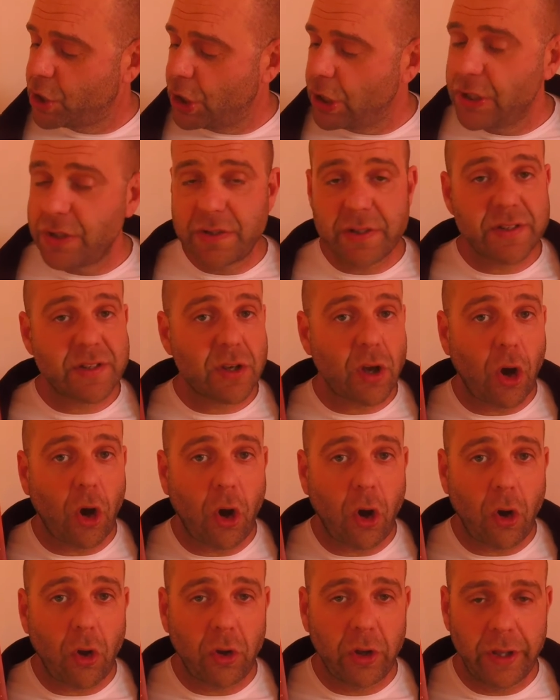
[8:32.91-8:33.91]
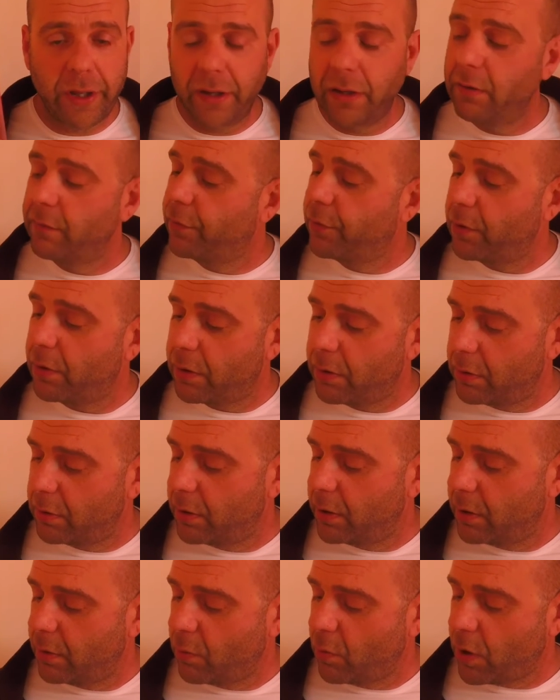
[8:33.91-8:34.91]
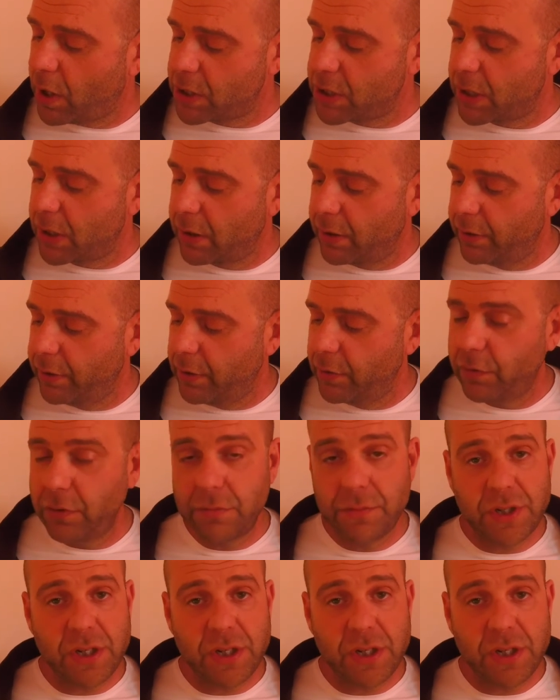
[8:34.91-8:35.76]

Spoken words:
Jesus Calling. If you're watching on YouTube,